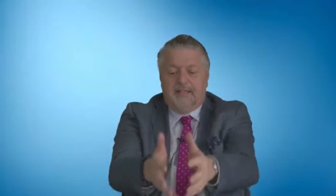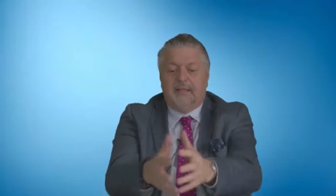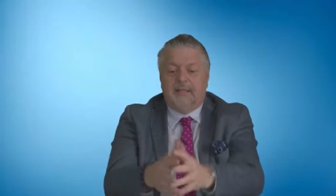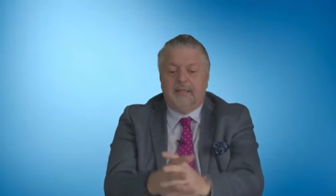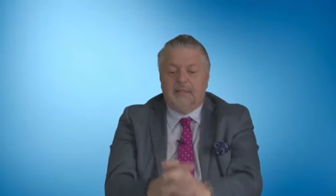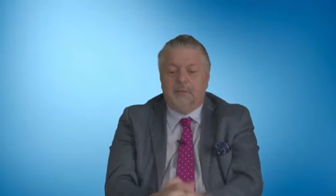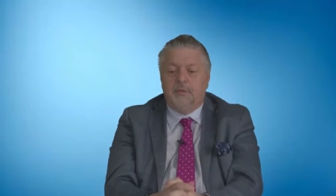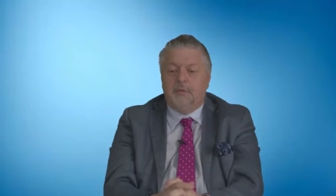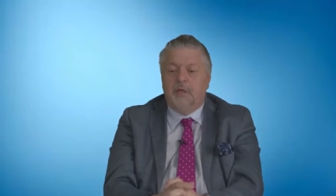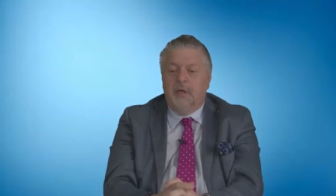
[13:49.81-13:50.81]
is in a
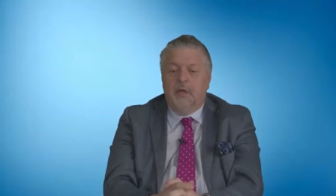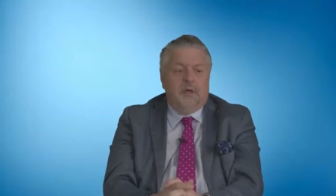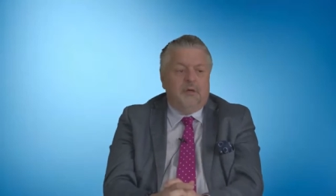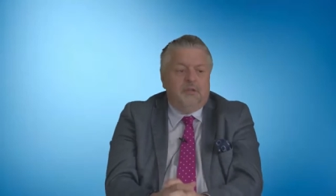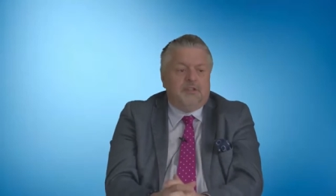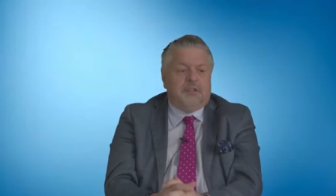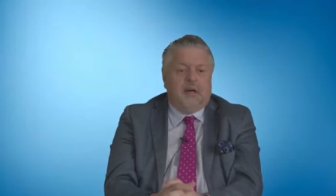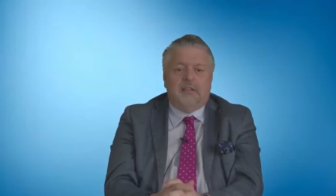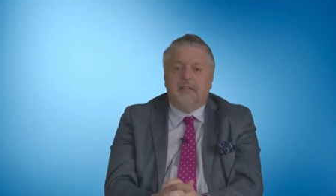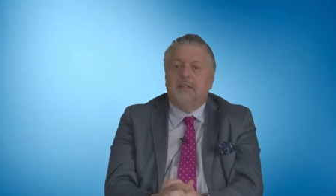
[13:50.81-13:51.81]
dispute, who
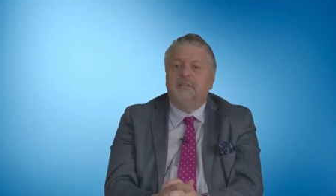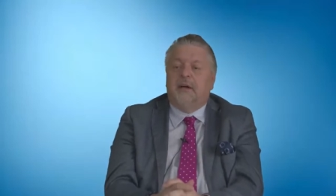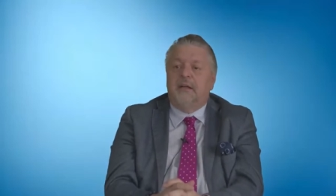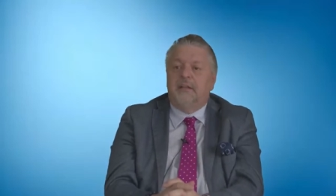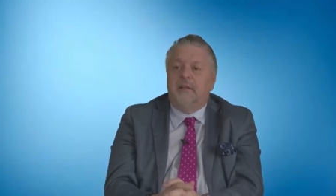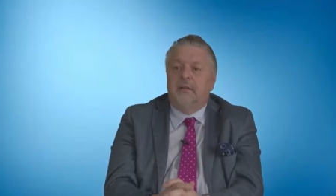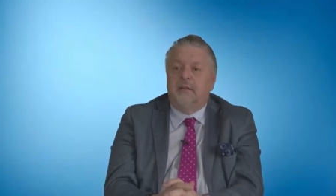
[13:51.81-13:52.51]
started this fight?